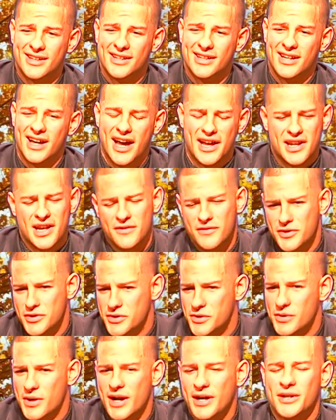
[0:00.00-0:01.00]
I never
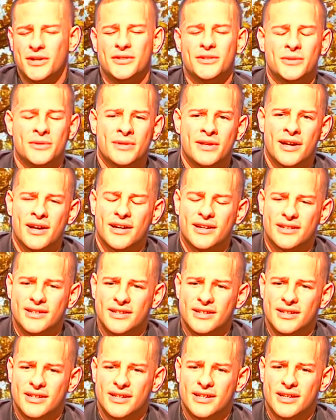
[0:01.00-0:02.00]
knew I could do that.
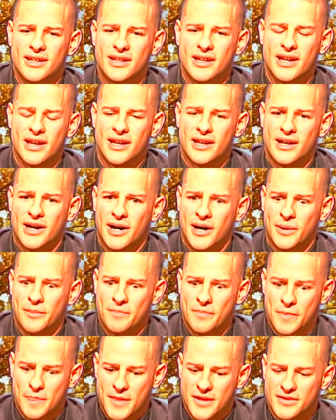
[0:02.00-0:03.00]
And
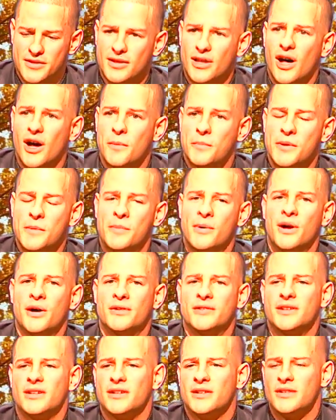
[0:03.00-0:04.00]
there's a lot of people
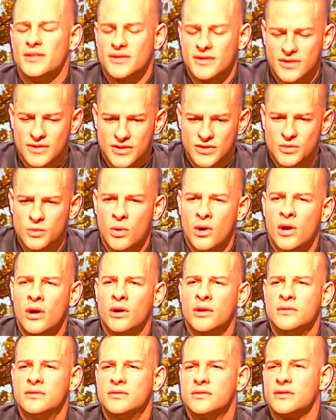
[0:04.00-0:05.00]
out there in this
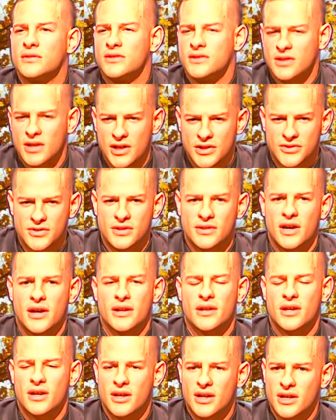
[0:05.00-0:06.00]
world, in this country,
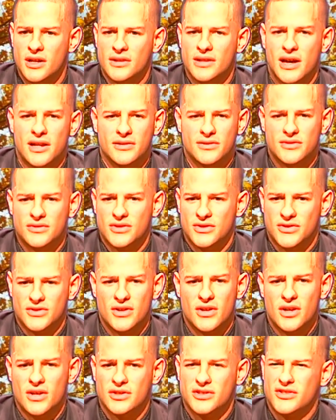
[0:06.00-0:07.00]
that just
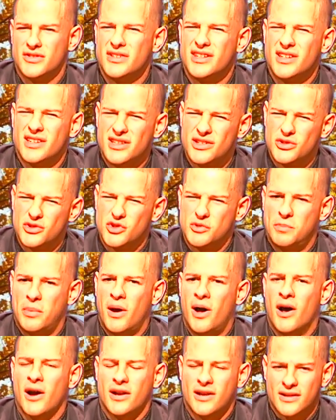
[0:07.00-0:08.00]
need a little
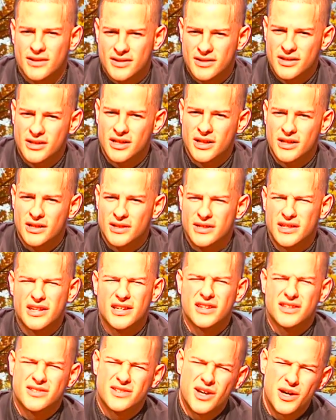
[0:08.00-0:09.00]
spark. They
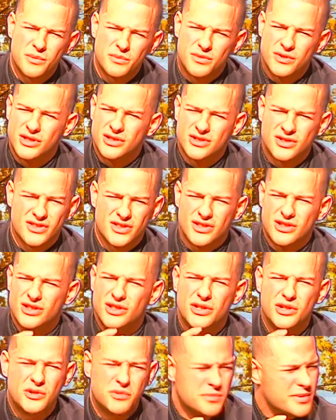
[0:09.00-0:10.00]
need something, just a
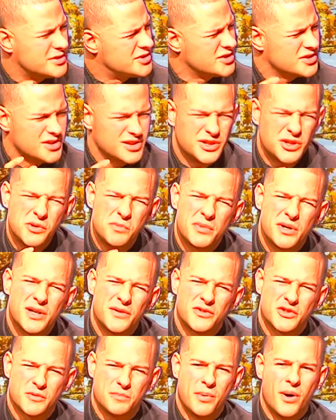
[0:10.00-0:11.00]
little bit of
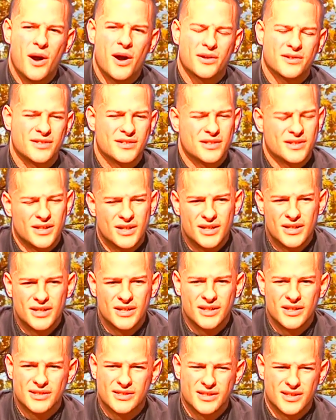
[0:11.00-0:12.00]
a spark to
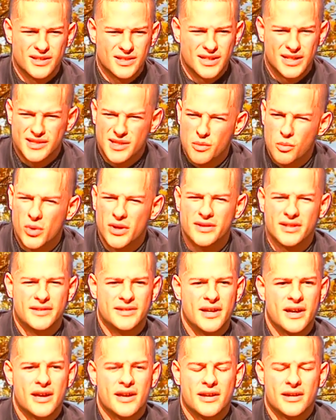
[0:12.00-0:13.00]
let them win the
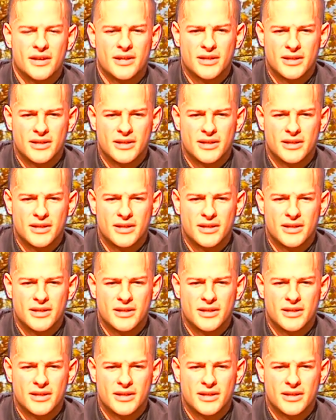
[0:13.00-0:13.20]
day.